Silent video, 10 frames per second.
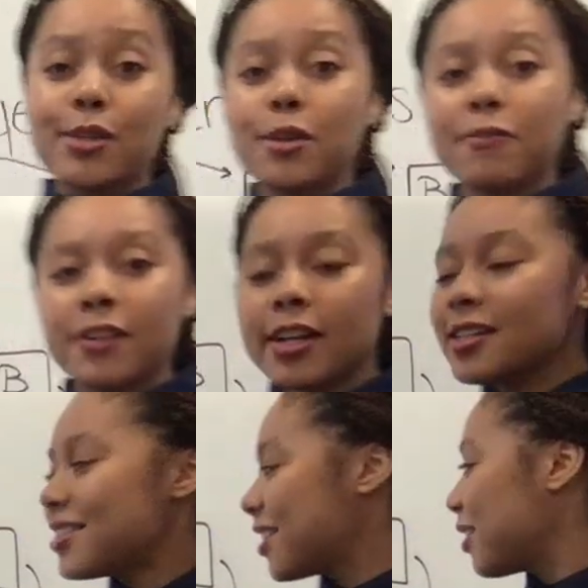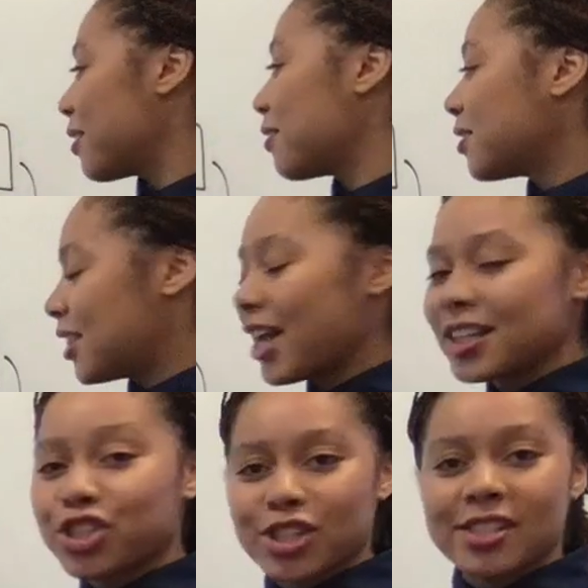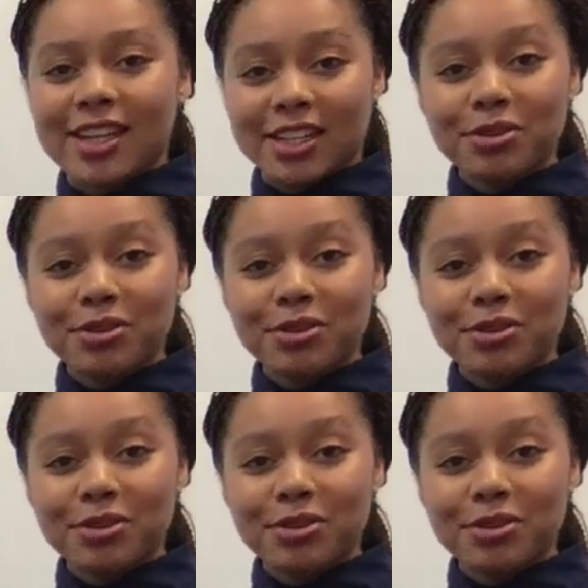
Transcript: So first, that's just it.